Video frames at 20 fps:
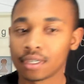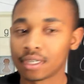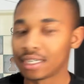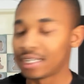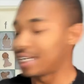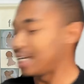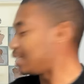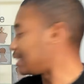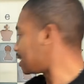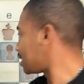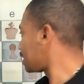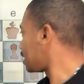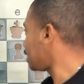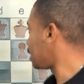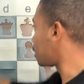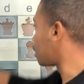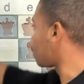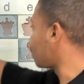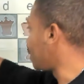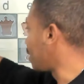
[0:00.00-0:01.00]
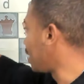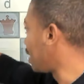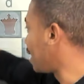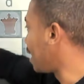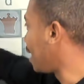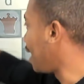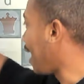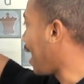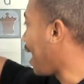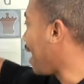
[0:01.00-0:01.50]
knight to c3,
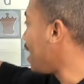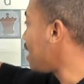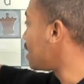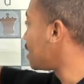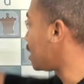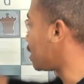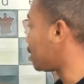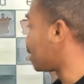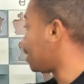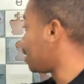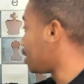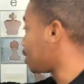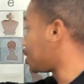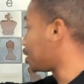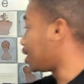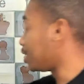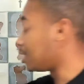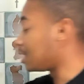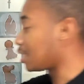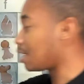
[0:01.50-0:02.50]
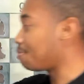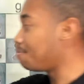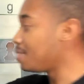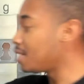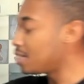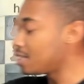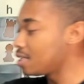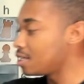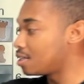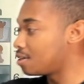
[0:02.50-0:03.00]
a6 initiates the
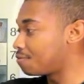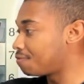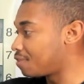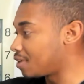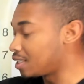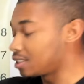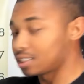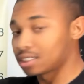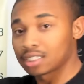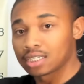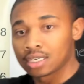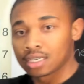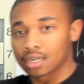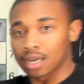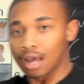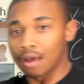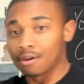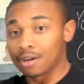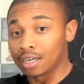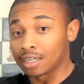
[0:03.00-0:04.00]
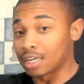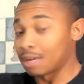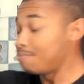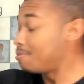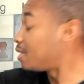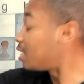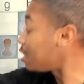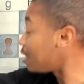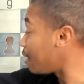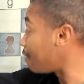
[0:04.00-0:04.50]
chameleon defense, a
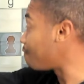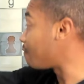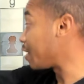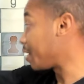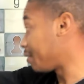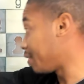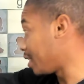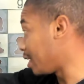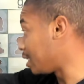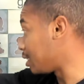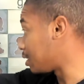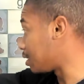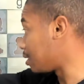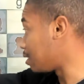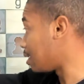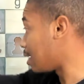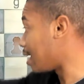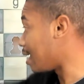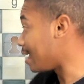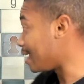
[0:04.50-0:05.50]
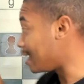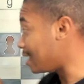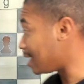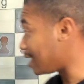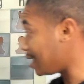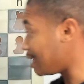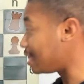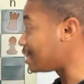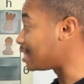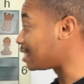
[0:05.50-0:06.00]
chameleon variation
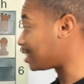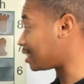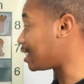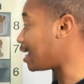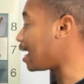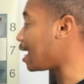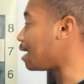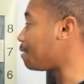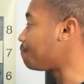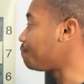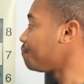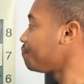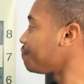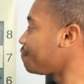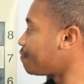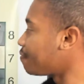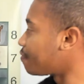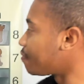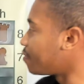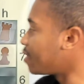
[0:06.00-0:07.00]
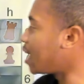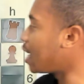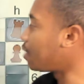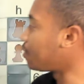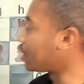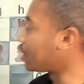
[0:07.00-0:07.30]
in this game. Now, the